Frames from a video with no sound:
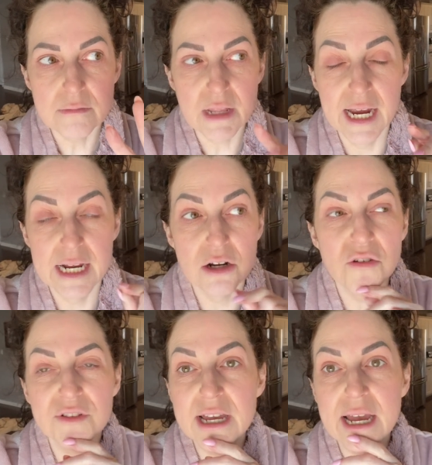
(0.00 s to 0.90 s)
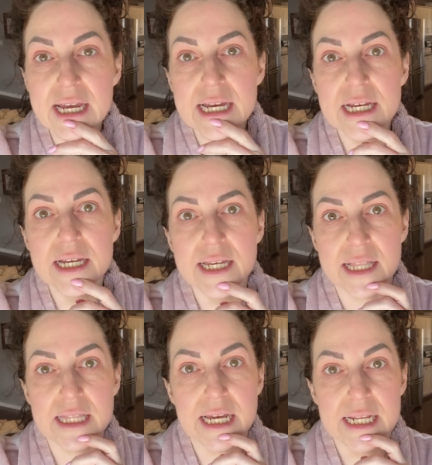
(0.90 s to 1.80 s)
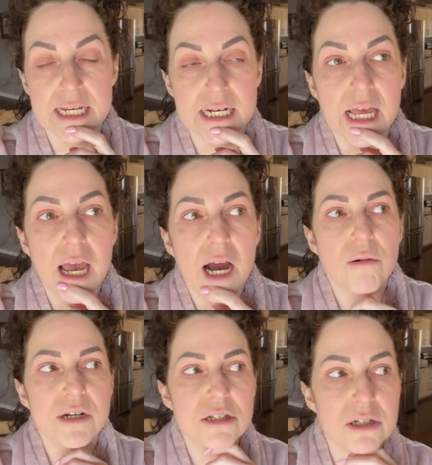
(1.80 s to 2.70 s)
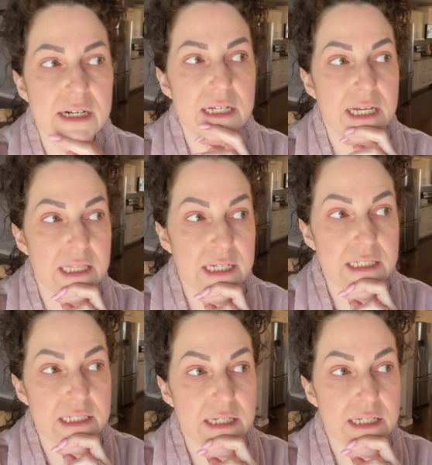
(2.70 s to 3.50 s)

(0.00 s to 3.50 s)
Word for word: and hopefully I can get that in. I want to try to at least